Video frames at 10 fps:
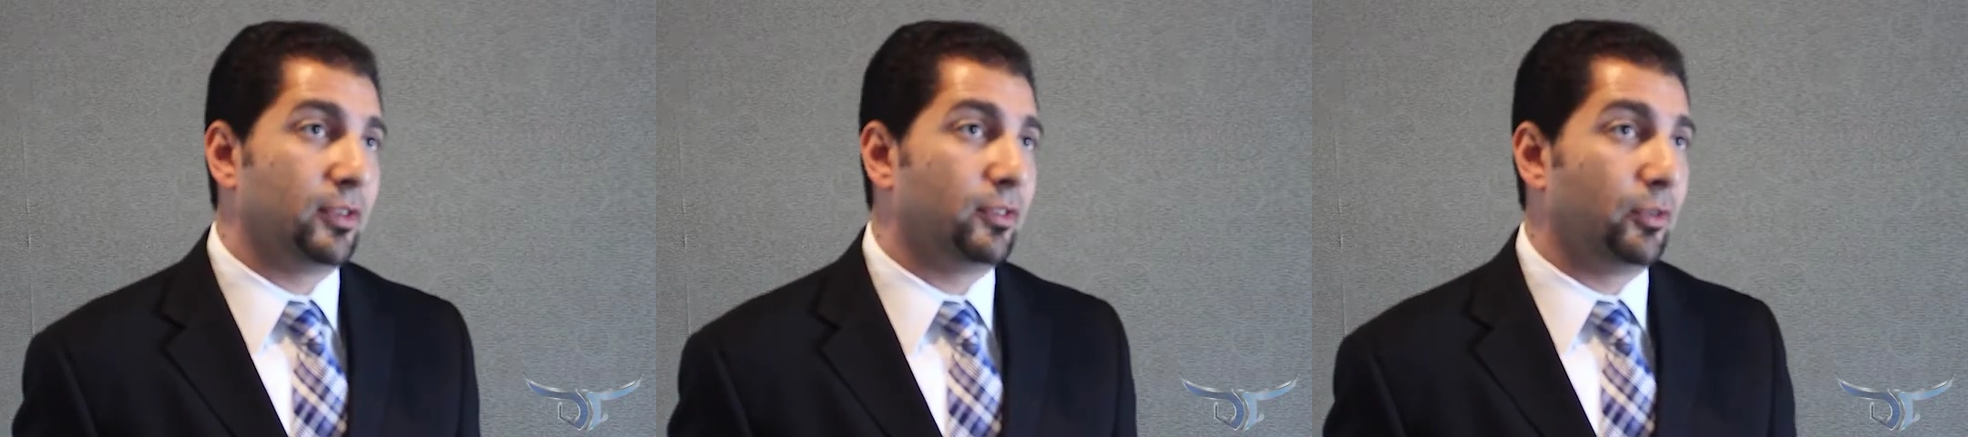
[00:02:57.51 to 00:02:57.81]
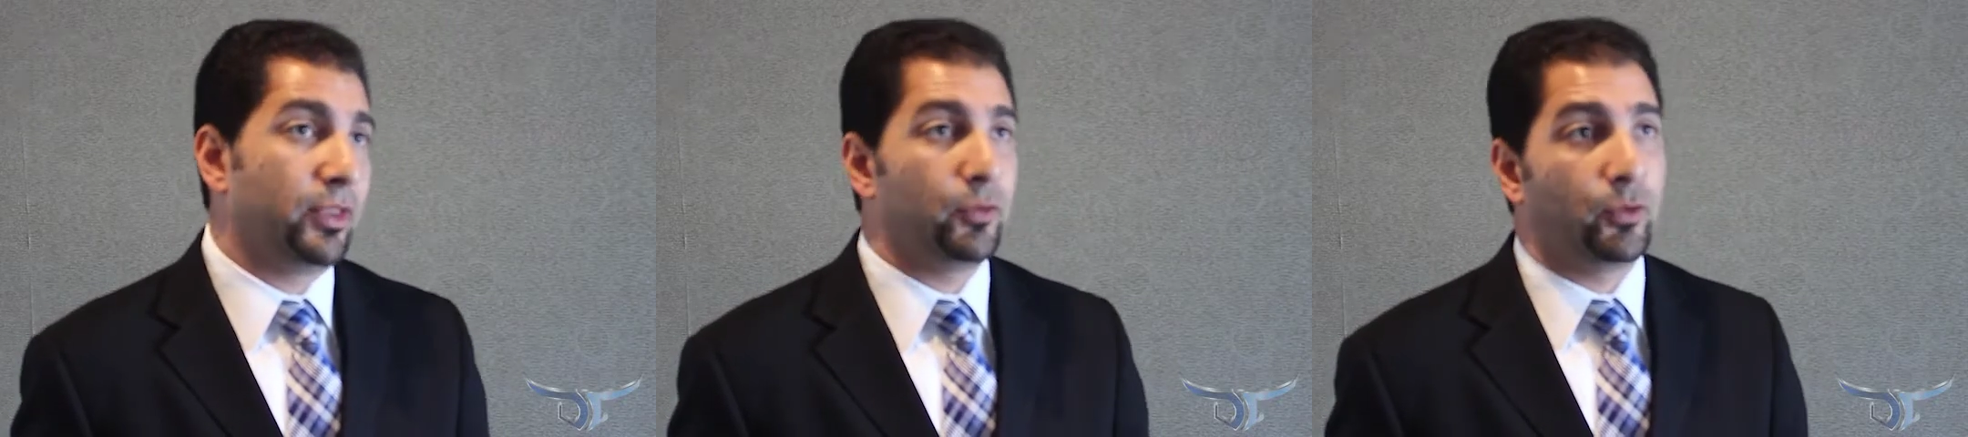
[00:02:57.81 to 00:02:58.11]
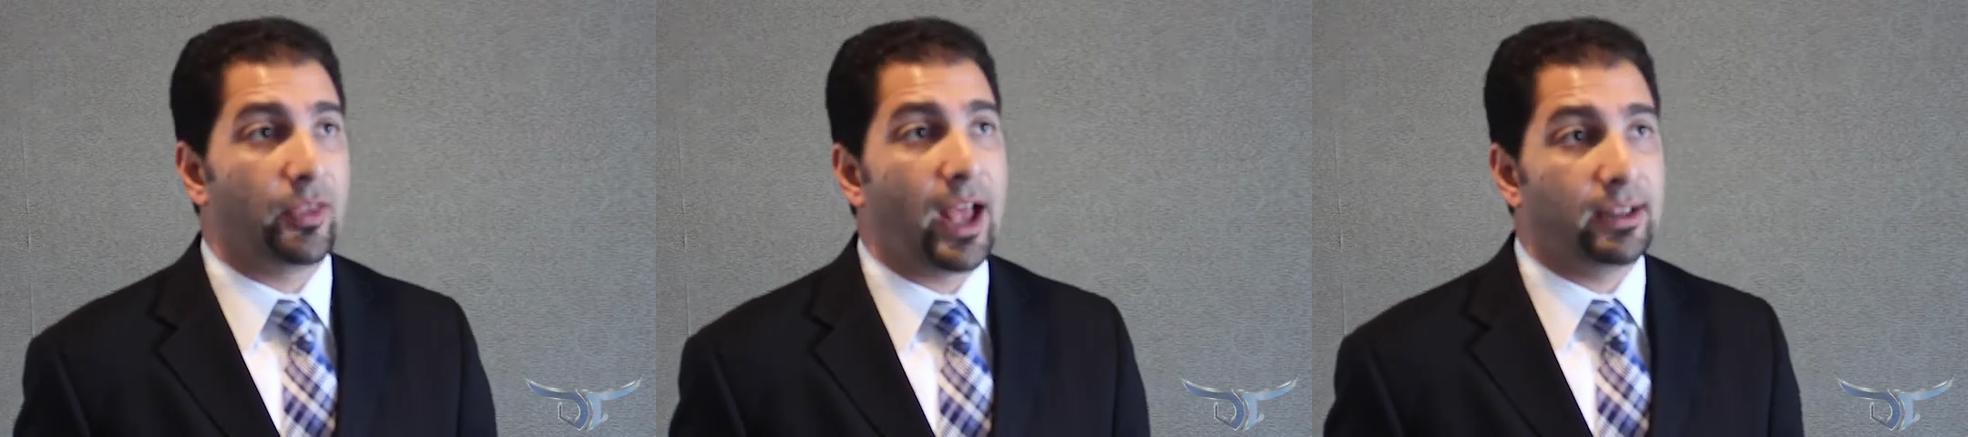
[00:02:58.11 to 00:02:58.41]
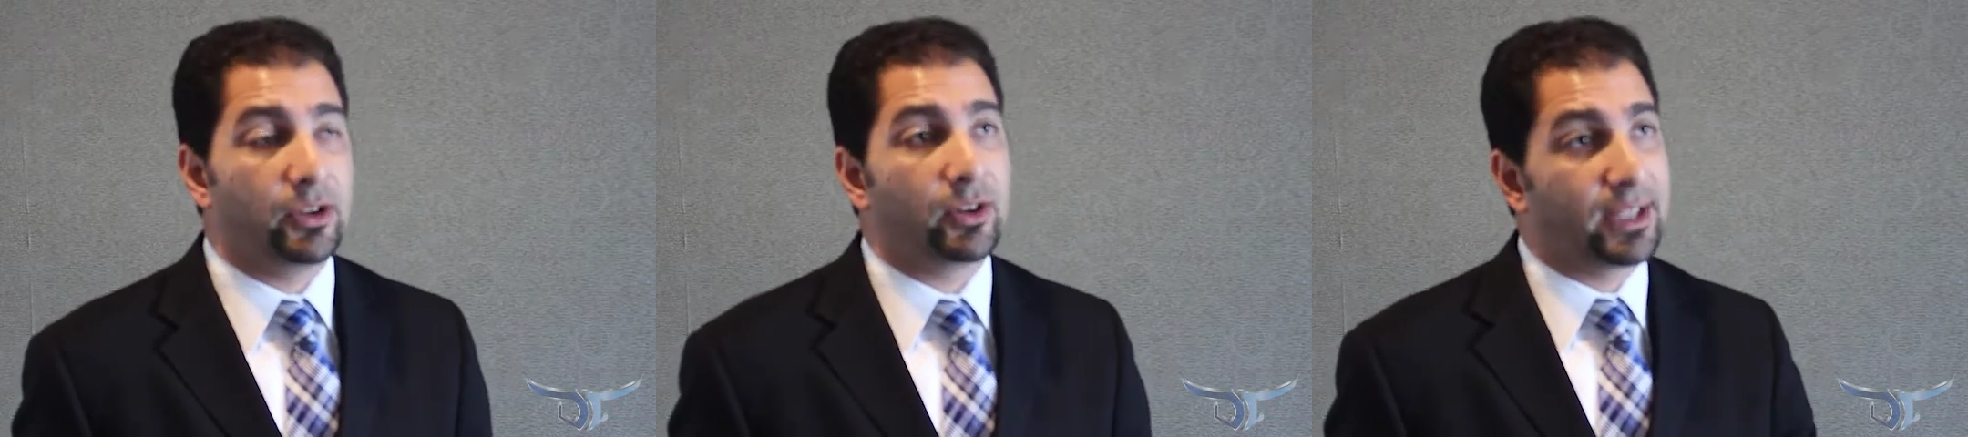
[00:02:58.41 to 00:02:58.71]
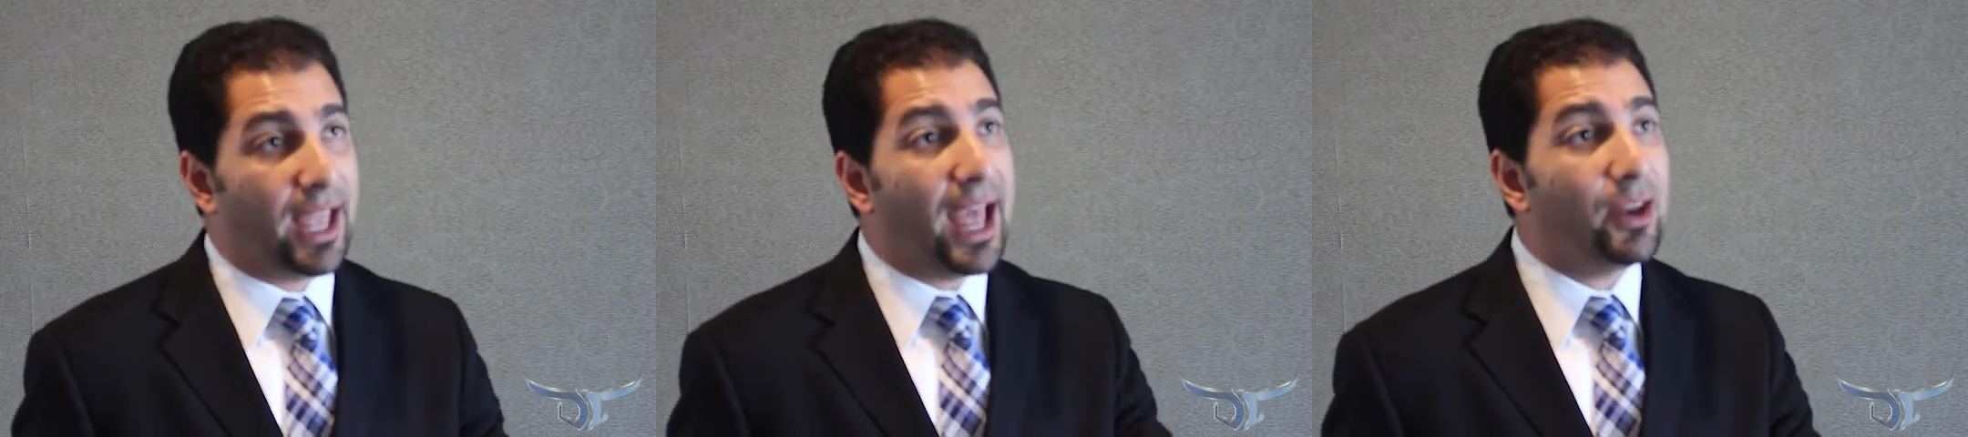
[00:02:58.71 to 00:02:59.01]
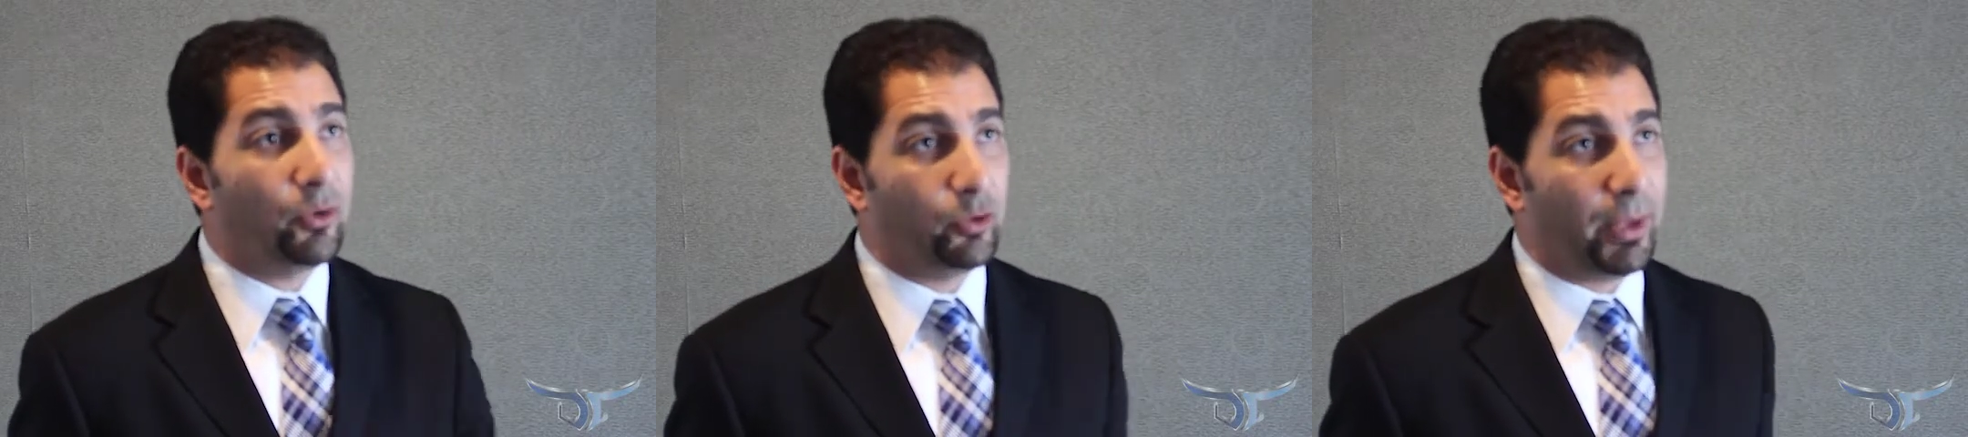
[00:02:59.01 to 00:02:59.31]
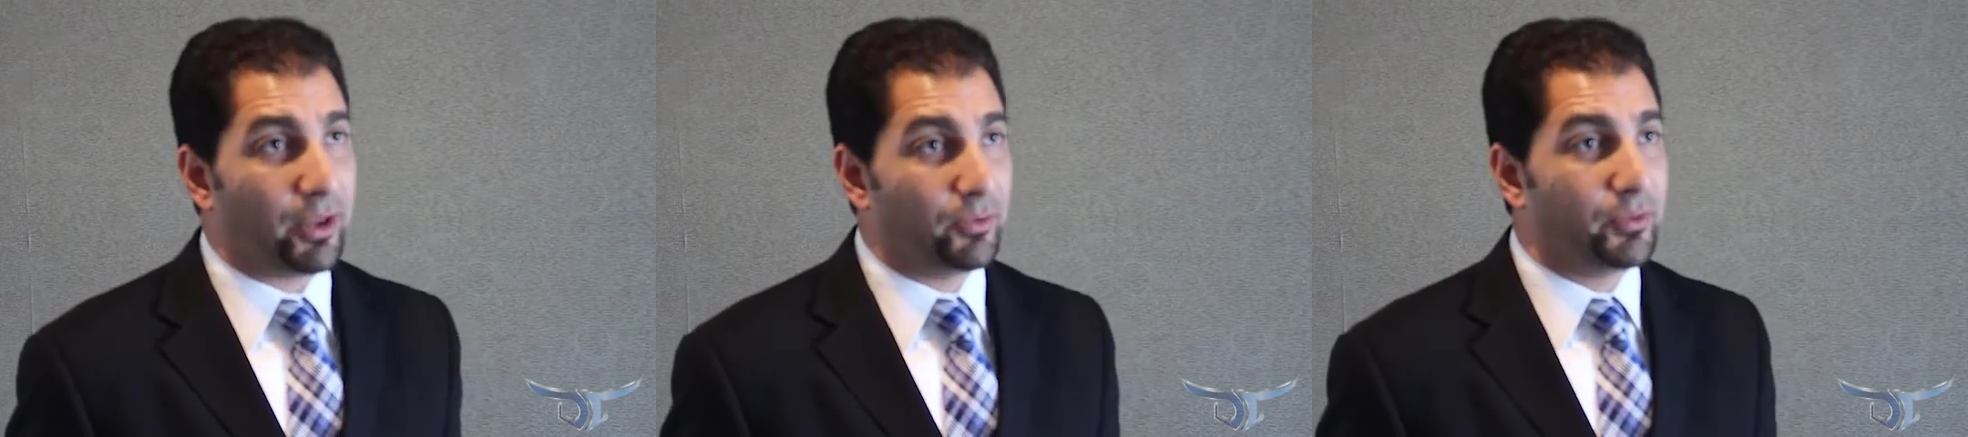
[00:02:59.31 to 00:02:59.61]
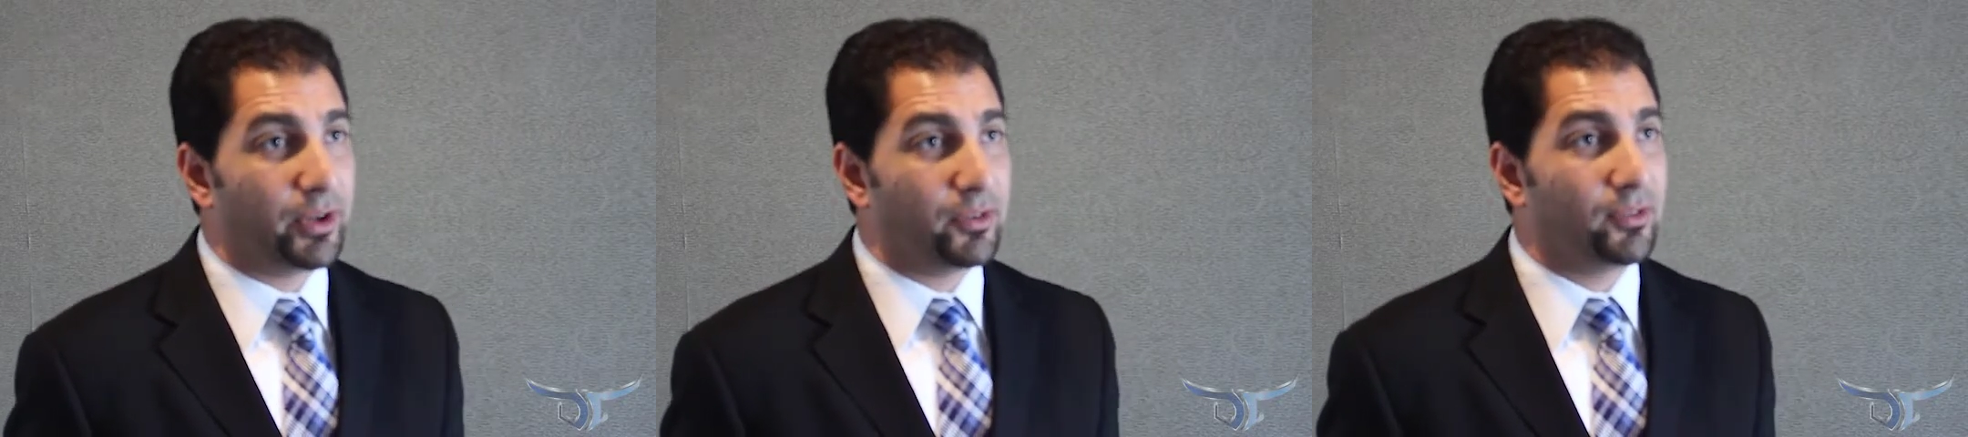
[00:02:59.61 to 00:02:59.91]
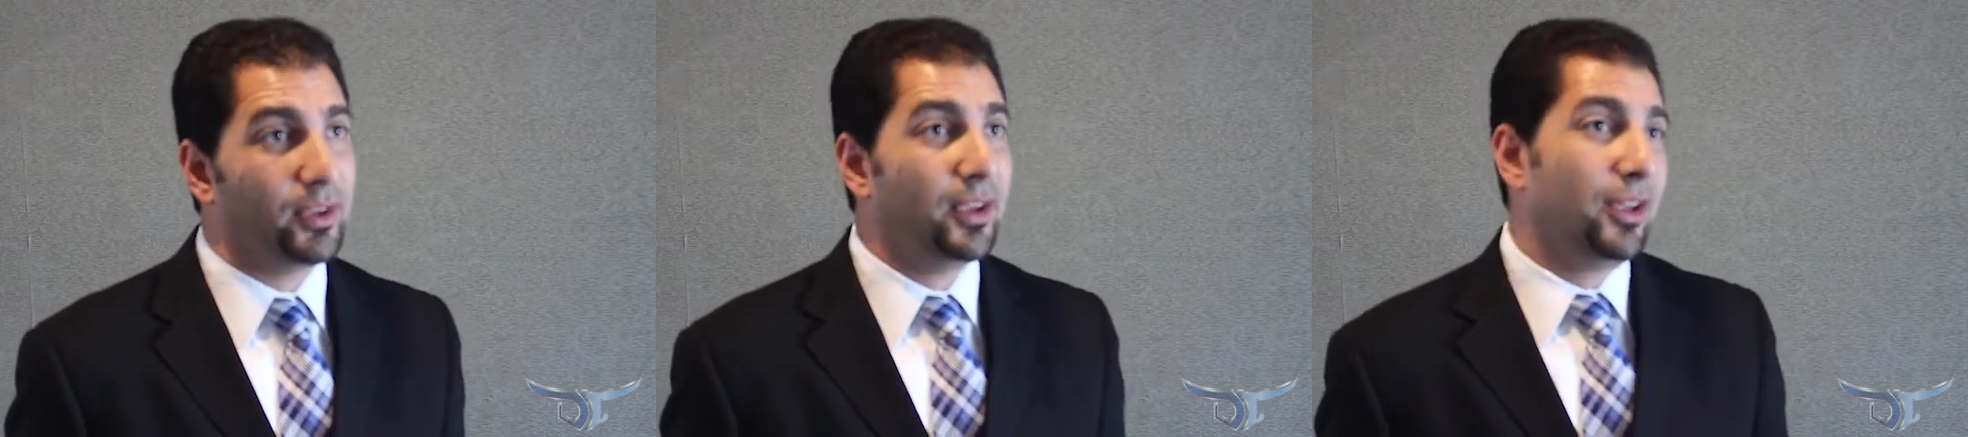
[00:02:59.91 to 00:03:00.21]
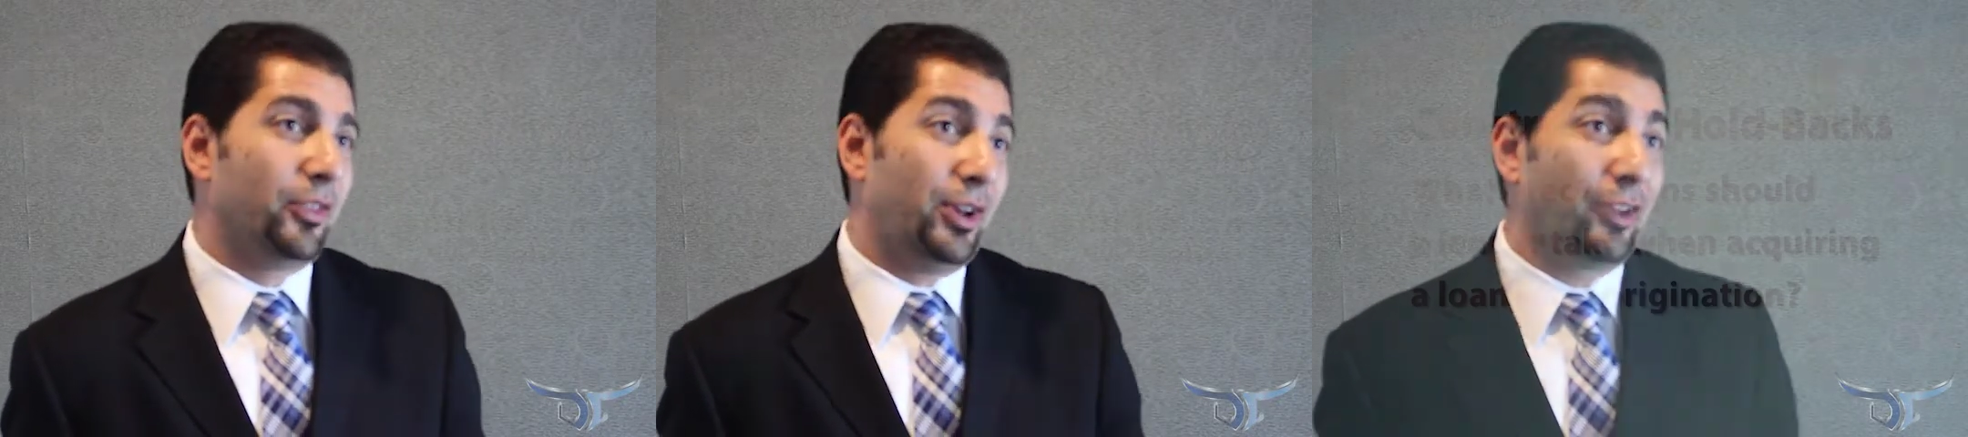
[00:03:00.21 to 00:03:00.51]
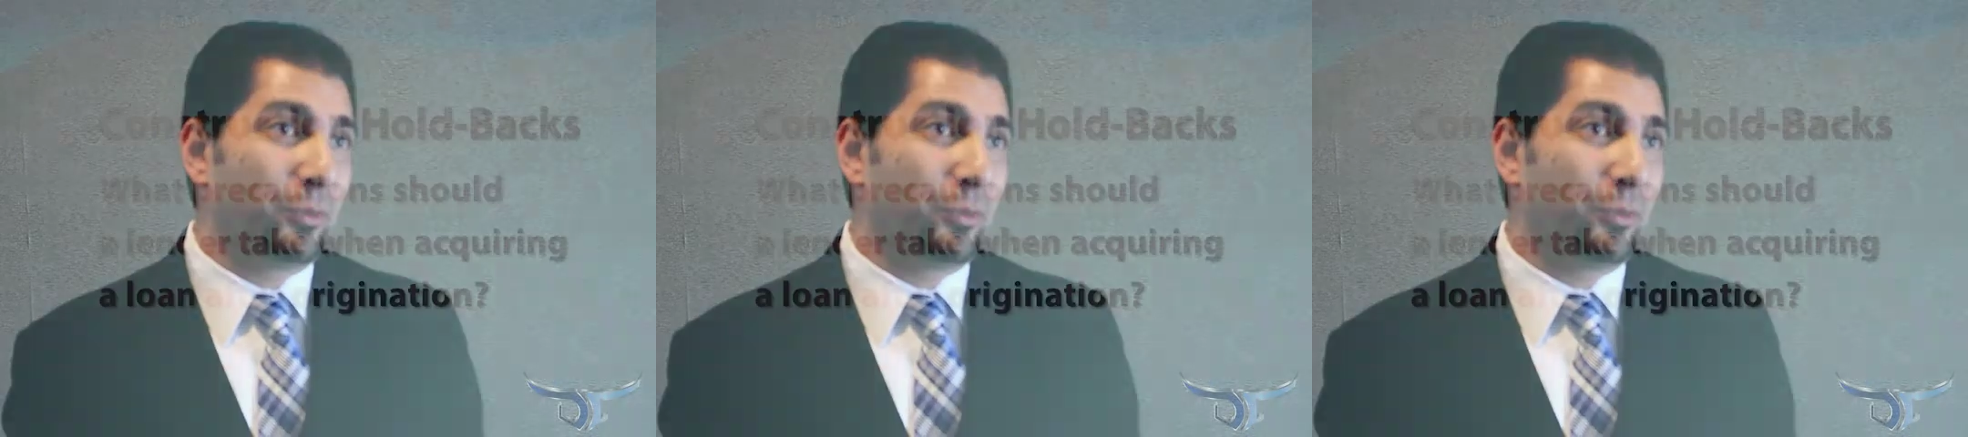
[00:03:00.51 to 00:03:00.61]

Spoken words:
and so therefore that lender can hold back the funds. The next